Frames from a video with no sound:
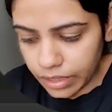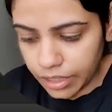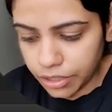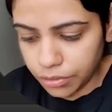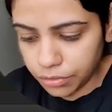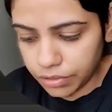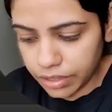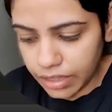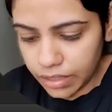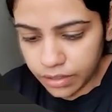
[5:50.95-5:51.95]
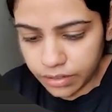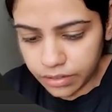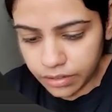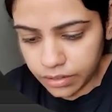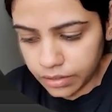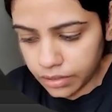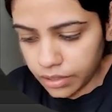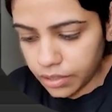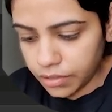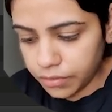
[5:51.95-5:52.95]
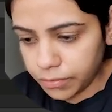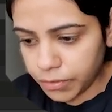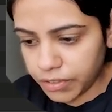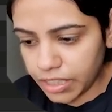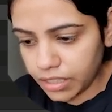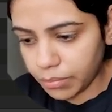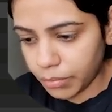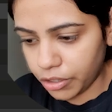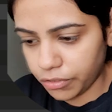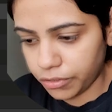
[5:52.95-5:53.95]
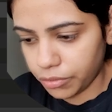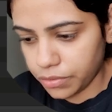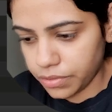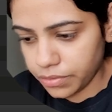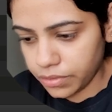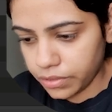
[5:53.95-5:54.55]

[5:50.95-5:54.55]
into 3, 15 number of rows.